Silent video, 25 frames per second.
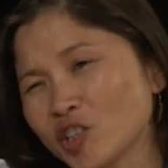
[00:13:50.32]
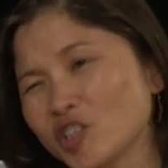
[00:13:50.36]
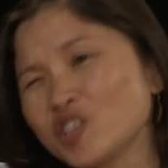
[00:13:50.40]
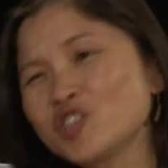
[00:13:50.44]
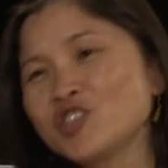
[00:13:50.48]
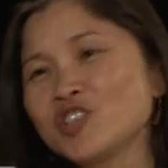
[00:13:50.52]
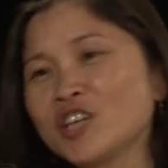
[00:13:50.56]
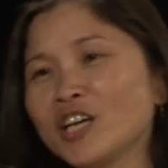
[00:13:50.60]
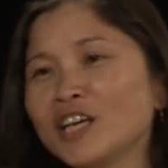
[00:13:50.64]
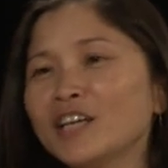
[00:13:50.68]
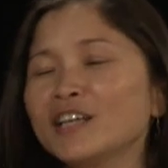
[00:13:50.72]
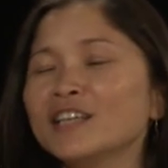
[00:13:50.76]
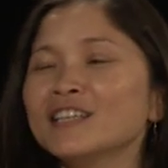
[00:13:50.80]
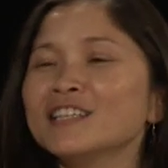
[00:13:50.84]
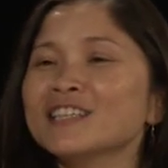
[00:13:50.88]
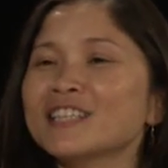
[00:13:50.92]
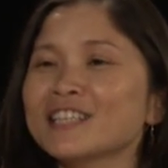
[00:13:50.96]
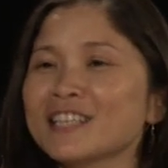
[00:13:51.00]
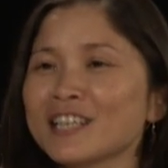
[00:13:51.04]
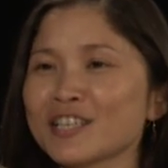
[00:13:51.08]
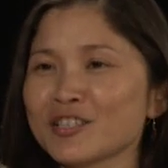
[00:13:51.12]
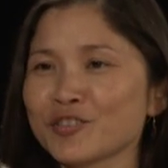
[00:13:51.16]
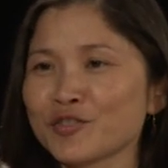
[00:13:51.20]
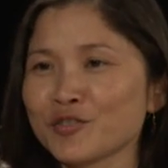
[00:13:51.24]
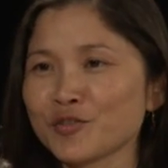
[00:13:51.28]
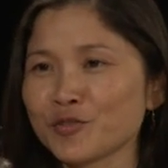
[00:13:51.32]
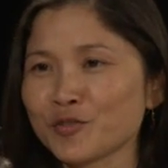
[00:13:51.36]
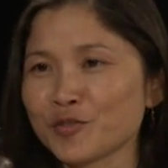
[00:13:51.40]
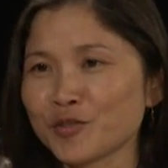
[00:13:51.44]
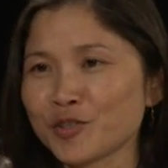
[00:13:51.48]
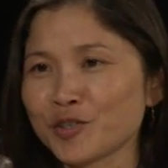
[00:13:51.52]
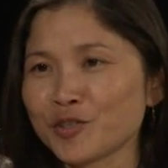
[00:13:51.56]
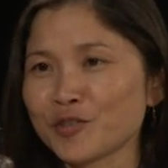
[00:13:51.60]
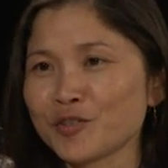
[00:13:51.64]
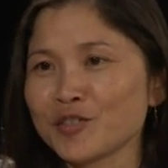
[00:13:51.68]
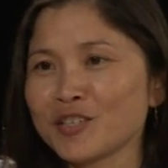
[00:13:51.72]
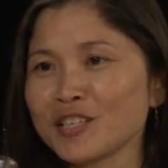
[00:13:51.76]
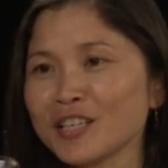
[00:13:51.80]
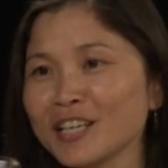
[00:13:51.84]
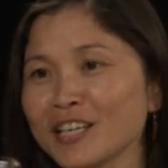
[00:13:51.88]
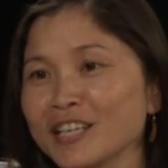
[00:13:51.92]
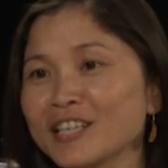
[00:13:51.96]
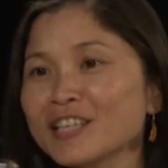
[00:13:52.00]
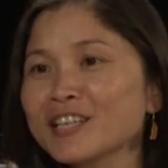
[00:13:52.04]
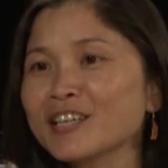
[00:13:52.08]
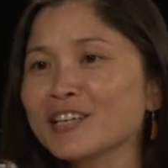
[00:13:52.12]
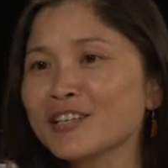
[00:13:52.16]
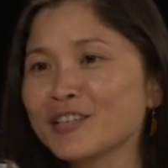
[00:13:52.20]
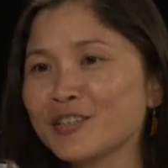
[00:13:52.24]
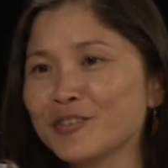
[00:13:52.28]
teaching international students
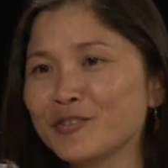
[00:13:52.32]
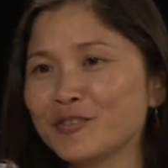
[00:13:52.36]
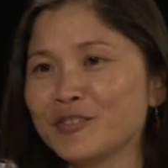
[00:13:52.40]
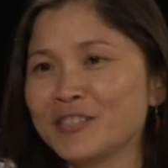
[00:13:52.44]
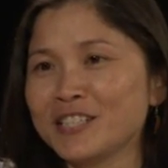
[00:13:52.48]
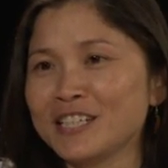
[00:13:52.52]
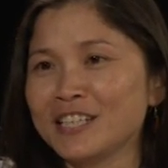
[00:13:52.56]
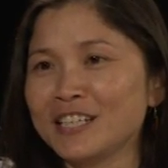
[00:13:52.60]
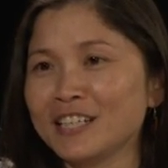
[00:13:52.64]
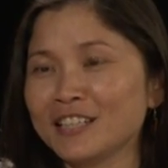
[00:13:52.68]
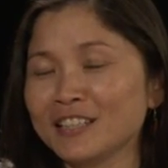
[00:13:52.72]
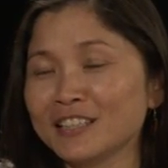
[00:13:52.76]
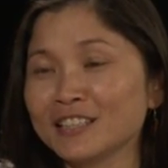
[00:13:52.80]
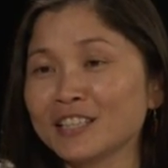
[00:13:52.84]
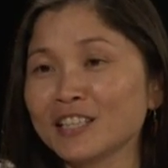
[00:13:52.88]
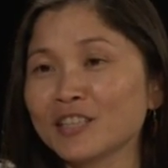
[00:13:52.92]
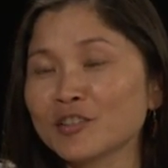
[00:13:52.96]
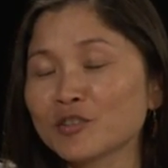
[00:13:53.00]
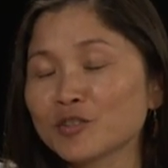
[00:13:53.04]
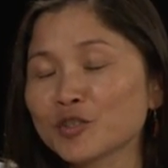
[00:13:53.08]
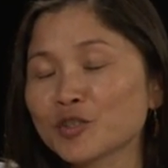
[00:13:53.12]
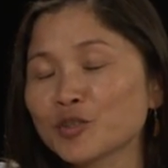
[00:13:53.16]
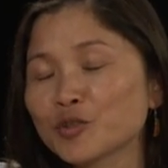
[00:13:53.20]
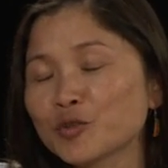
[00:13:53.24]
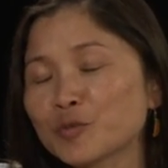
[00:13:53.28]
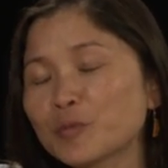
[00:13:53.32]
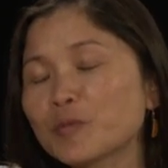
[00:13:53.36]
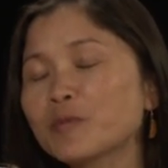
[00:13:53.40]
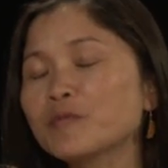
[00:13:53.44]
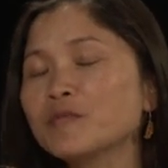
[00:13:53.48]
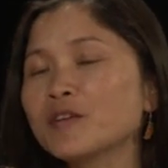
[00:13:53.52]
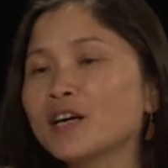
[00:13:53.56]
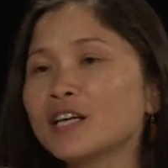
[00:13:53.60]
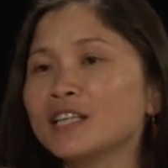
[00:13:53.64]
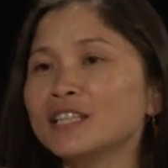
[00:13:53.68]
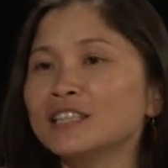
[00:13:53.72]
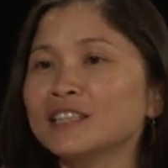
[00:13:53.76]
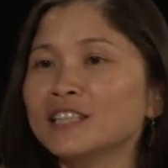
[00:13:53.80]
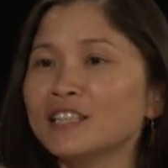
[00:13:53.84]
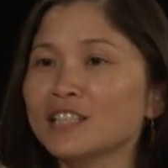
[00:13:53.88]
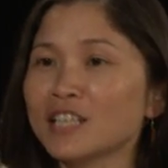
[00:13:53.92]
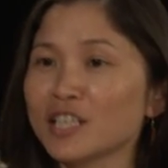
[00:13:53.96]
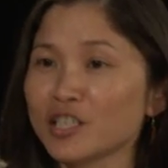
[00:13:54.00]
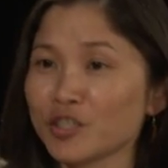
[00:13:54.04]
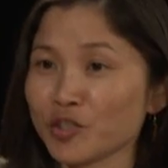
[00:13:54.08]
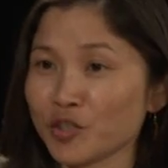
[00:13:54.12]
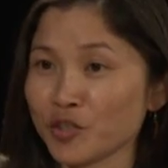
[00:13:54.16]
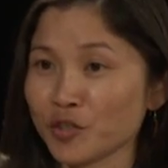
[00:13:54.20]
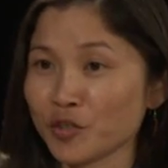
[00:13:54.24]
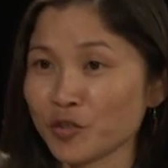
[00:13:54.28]
here in New Zealand and also supervise
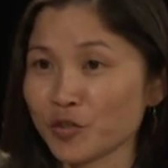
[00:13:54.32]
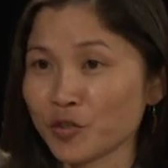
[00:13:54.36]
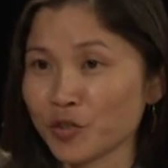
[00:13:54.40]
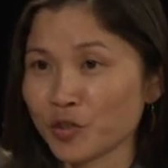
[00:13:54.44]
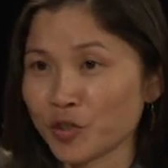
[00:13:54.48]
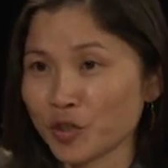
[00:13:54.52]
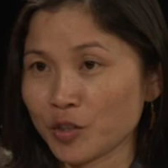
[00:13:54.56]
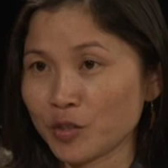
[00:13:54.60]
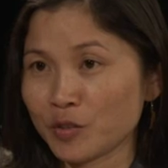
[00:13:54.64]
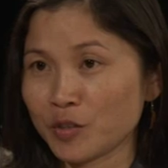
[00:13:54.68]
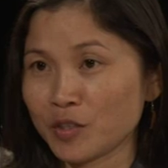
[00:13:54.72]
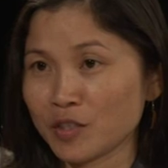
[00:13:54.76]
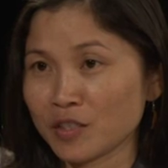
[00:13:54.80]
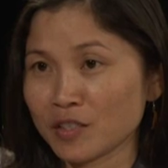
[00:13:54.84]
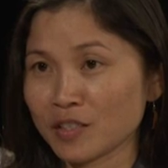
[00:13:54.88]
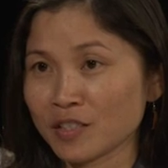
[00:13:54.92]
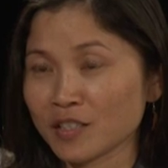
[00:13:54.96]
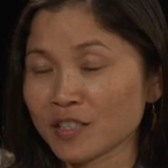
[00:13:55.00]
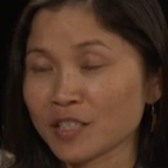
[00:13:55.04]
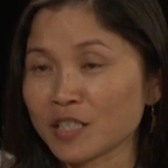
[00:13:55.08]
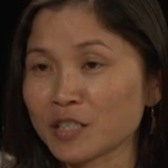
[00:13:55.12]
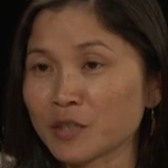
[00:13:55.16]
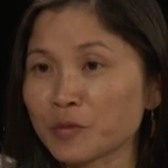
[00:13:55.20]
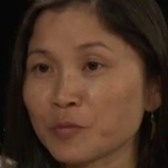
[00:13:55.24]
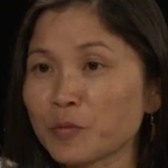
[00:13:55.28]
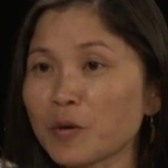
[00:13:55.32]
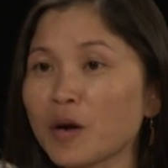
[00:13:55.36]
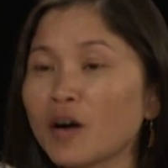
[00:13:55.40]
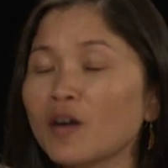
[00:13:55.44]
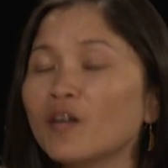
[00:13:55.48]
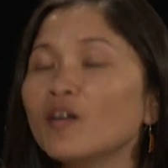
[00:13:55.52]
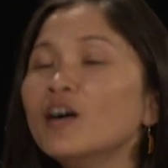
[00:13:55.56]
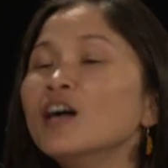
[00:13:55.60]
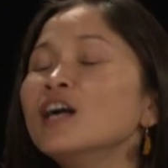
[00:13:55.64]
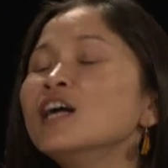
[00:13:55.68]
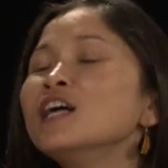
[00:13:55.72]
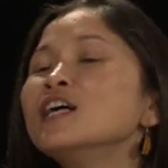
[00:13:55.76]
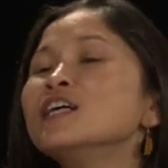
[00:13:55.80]
international students as well.